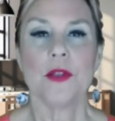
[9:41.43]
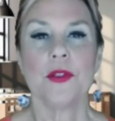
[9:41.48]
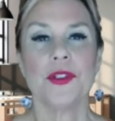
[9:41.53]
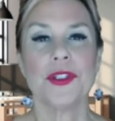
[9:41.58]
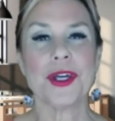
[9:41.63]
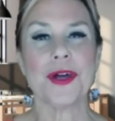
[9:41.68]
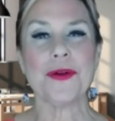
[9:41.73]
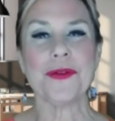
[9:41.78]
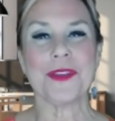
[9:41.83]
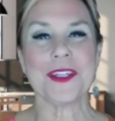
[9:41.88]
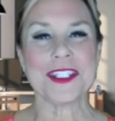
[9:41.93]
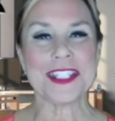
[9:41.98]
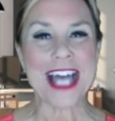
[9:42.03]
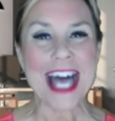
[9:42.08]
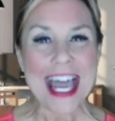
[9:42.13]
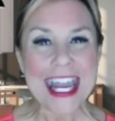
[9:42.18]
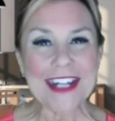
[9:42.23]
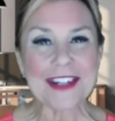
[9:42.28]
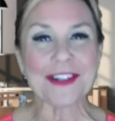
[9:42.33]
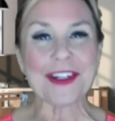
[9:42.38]
So the
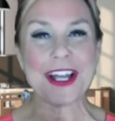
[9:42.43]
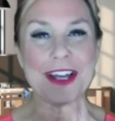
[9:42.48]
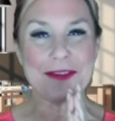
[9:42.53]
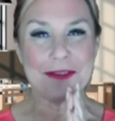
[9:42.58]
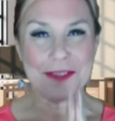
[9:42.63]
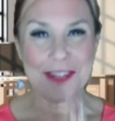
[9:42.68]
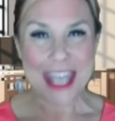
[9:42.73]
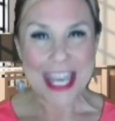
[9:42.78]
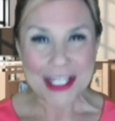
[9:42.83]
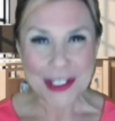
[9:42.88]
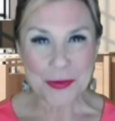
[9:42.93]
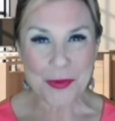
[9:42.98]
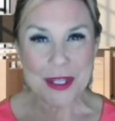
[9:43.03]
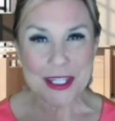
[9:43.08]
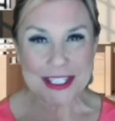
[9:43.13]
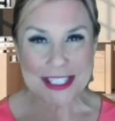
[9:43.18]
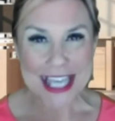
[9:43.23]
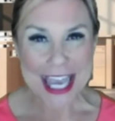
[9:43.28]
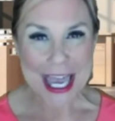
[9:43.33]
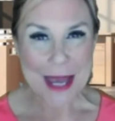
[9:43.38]
title of next
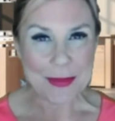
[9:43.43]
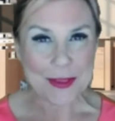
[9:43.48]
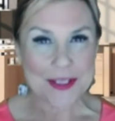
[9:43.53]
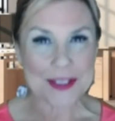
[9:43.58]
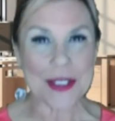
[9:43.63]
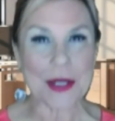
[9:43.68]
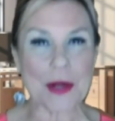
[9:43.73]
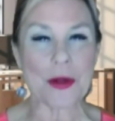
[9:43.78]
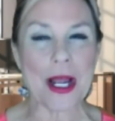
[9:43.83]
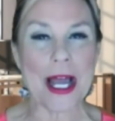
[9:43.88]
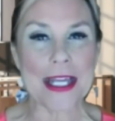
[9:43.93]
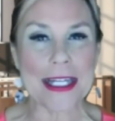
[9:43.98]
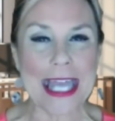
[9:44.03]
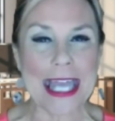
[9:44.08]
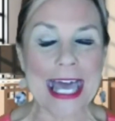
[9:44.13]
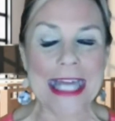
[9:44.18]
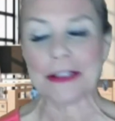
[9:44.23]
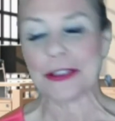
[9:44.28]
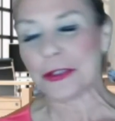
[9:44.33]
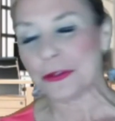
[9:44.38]
week's episode, I
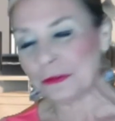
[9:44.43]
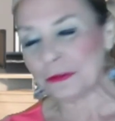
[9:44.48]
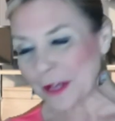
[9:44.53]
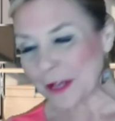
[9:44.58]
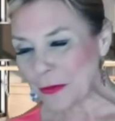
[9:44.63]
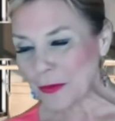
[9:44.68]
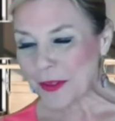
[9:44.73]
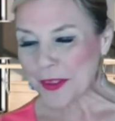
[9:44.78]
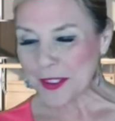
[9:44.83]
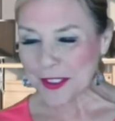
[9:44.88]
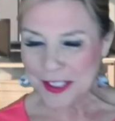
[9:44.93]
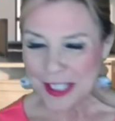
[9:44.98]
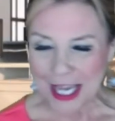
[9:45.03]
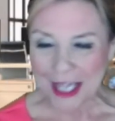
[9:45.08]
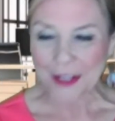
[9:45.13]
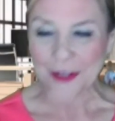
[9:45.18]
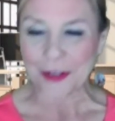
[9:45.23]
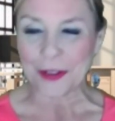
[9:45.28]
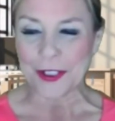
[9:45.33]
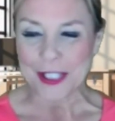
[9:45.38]
had a little fun with the
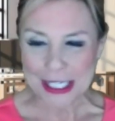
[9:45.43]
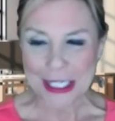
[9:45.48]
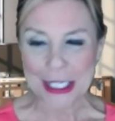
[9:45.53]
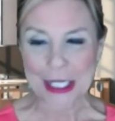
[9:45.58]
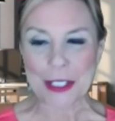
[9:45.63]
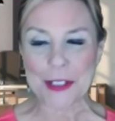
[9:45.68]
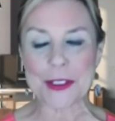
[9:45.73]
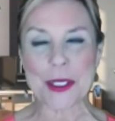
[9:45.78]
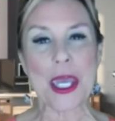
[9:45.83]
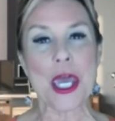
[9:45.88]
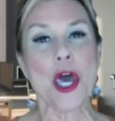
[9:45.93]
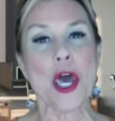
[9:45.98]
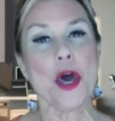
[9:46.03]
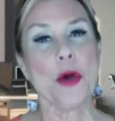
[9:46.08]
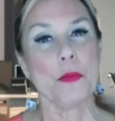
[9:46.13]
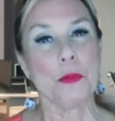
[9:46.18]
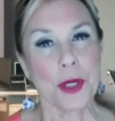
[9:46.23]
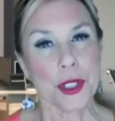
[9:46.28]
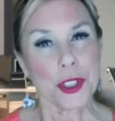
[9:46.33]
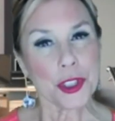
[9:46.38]
title, is
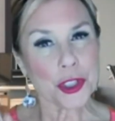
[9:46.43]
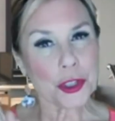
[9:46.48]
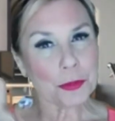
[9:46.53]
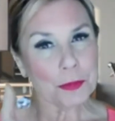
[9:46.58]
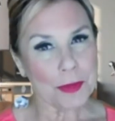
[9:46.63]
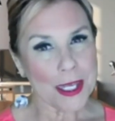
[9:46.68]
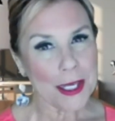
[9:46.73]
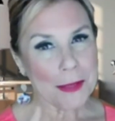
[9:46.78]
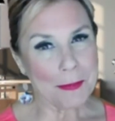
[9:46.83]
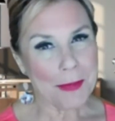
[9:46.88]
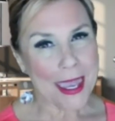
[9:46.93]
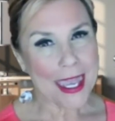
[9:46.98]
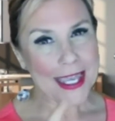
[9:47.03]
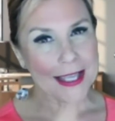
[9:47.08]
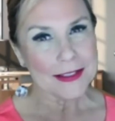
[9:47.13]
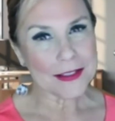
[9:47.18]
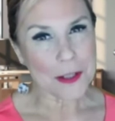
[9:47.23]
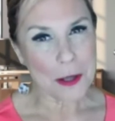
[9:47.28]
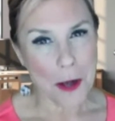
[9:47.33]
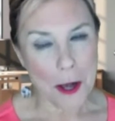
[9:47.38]
Put Your Big
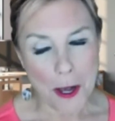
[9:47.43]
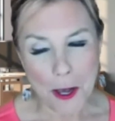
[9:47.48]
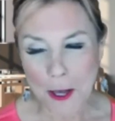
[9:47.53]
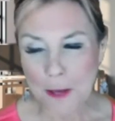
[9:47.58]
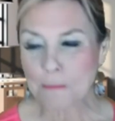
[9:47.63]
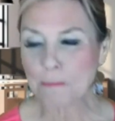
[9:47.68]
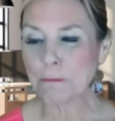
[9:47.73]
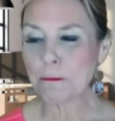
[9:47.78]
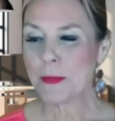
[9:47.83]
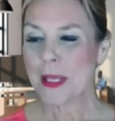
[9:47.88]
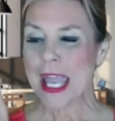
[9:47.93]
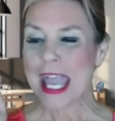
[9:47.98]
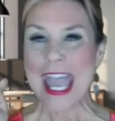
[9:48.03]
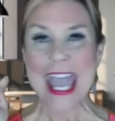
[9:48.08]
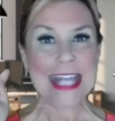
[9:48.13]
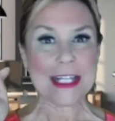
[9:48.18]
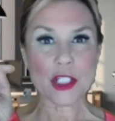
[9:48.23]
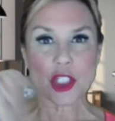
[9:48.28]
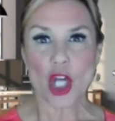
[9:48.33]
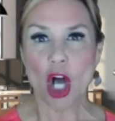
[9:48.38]
Pants On
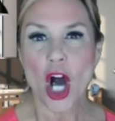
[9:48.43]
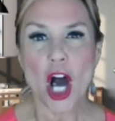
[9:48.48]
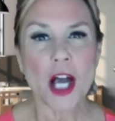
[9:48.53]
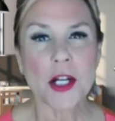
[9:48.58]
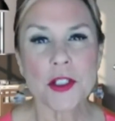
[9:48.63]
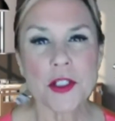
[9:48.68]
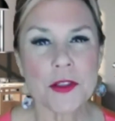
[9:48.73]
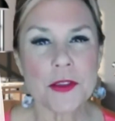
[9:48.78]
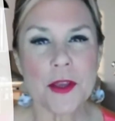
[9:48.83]
and Talk